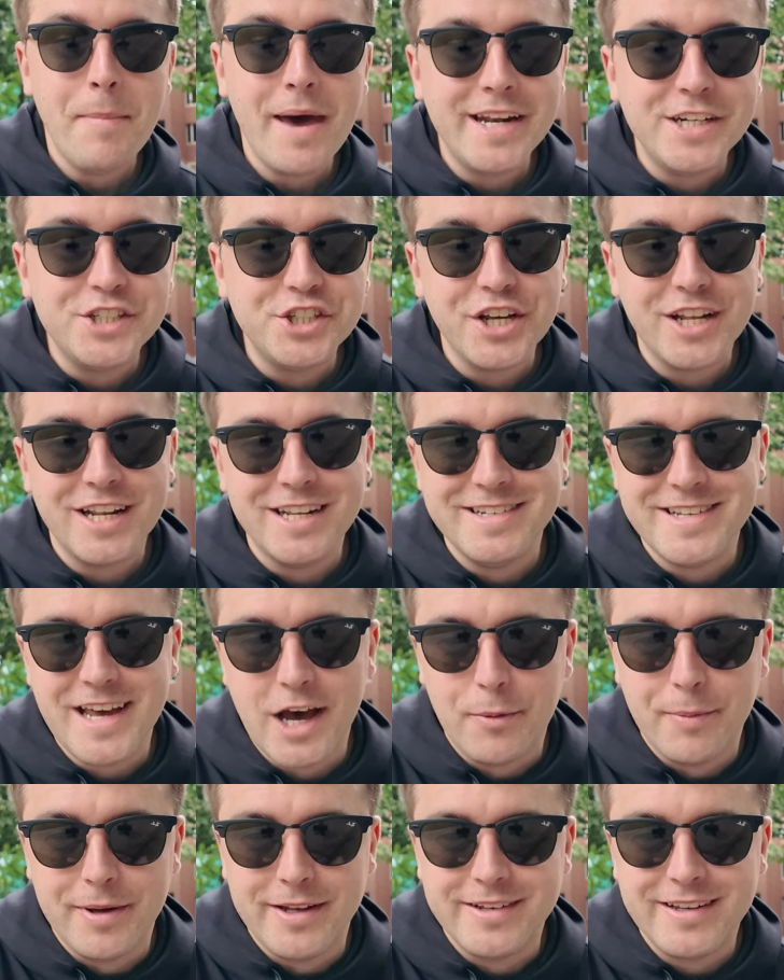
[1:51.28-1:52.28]
Managing an
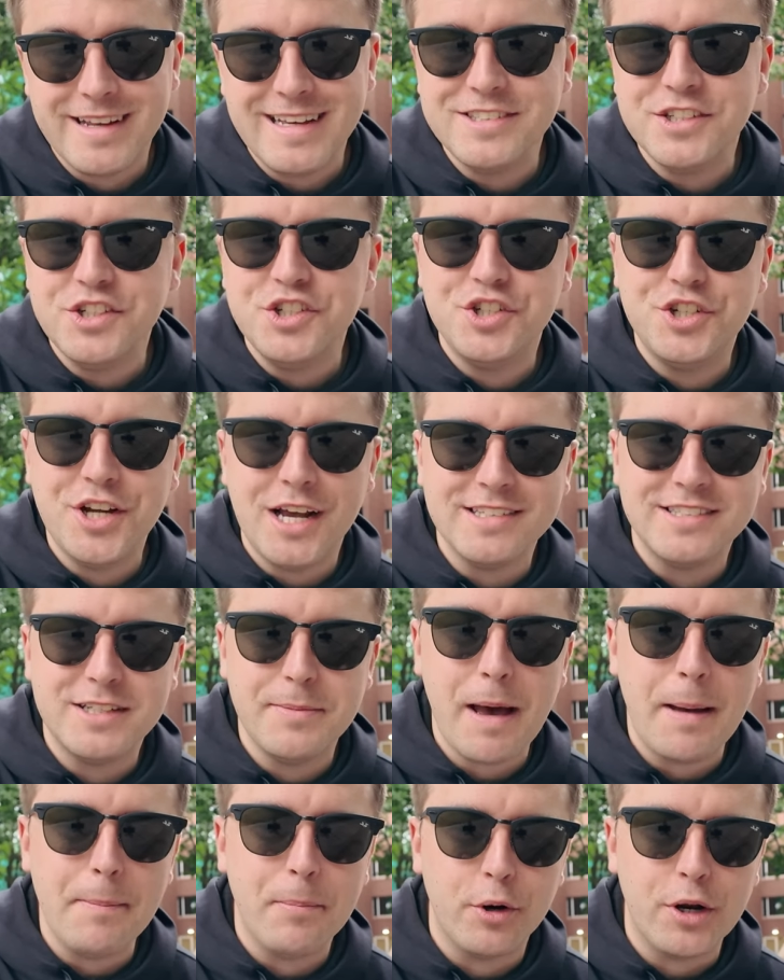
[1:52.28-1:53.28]
endowment isn't just
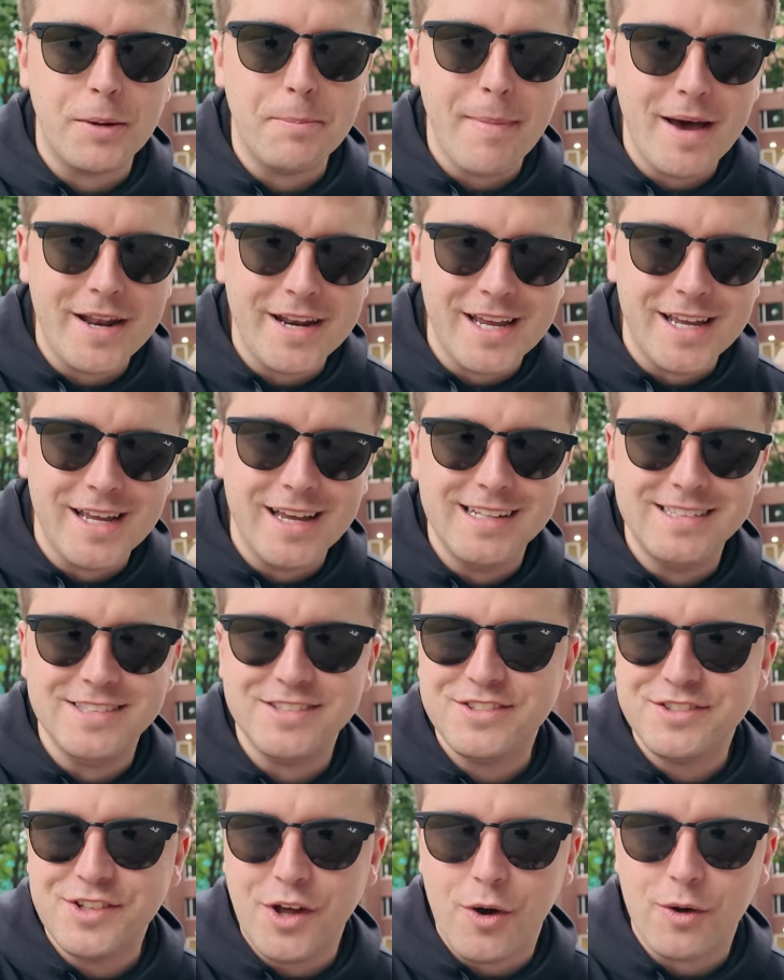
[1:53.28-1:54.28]
about putting money in
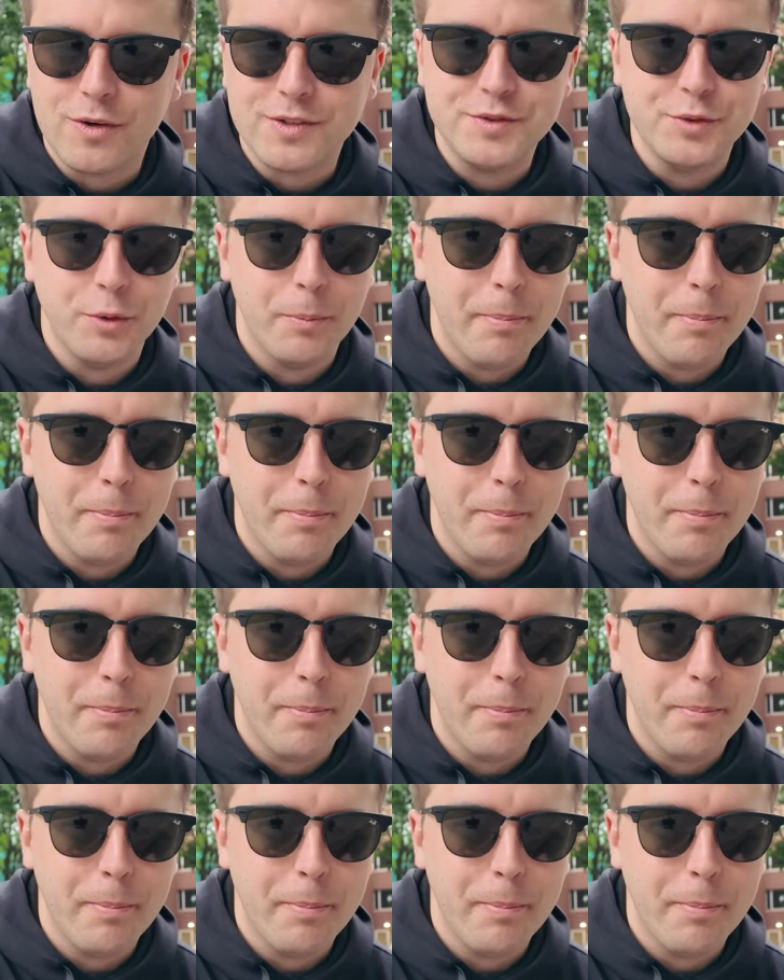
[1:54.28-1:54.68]
stocks or